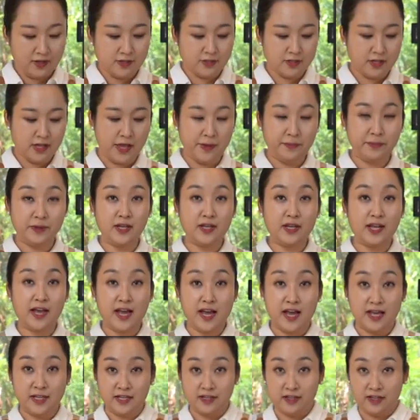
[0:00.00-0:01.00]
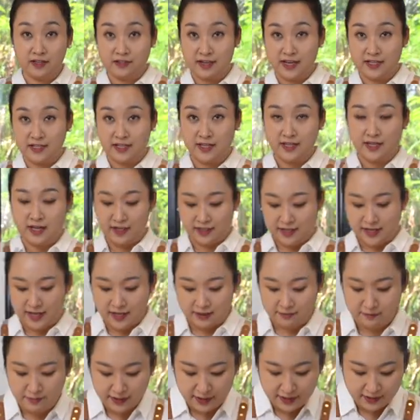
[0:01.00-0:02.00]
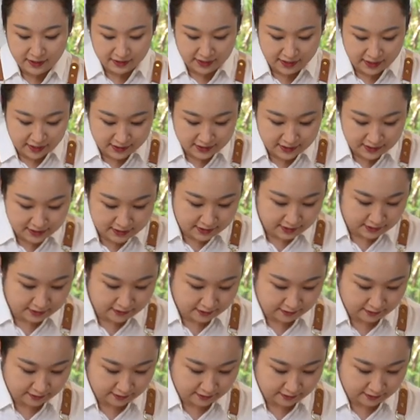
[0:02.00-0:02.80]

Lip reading: So I'm gonna add in already again my leeks.